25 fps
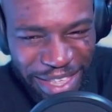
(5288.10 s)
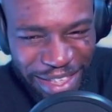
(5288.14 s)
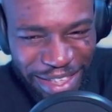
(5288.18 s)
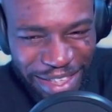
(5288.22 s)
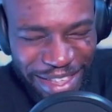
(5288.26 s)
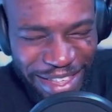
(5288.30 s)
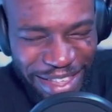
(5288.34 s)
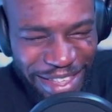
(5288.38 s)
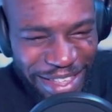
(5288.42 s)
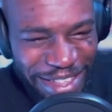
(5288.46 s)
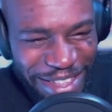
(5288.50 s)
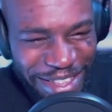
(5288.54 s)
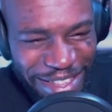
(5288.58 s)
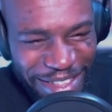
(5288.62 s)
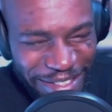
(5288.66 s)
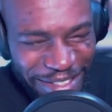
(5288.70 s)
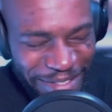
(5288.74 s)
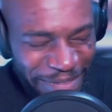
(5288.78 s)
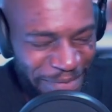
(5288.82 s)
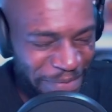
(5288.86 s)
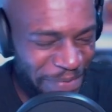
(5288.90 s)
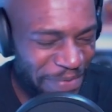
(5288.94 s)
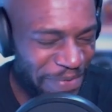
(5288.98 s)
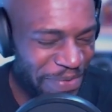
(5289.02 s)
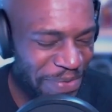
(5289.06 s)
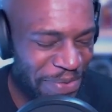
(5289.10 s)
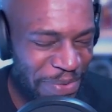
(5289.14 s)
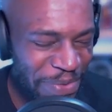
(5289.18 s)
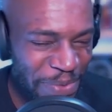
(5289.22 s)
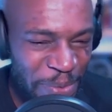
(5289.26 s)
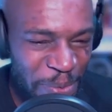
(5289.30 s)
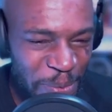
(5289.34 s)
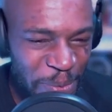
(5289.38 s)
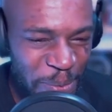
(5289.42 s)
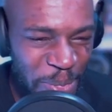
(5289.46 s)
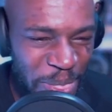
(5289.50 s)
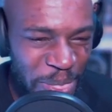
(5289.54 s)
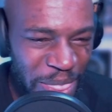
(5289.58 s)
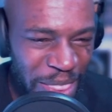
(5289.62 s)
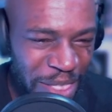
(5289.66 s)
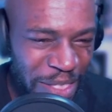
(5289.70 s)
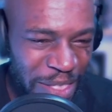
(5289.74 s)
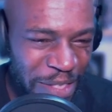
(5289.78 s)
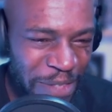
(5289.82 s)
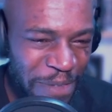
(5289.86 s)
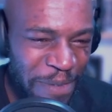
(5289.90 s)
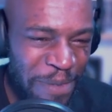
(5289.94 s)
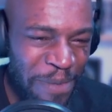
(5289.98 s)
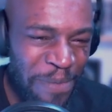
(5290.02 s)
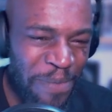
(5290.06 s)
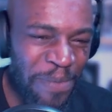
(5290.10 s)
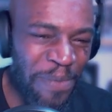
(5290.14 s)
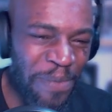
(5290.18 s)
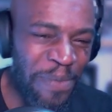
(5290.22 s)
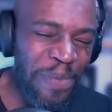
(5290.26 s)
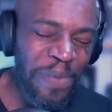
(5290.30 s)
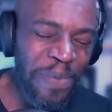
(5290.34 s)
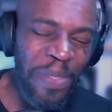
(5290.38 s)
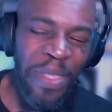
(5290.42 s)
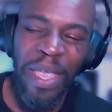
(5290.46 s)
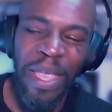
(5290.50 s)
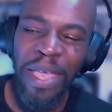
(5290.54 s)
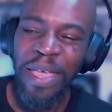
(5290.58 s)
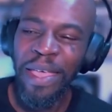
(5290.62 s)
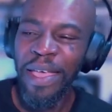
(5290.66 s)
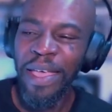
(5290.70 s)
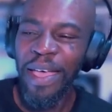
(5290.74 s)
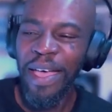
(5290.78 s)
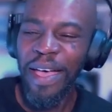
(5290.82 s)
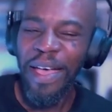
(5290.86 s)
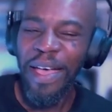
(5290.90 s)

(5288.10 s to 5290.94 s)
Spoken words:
like, yeah, it's that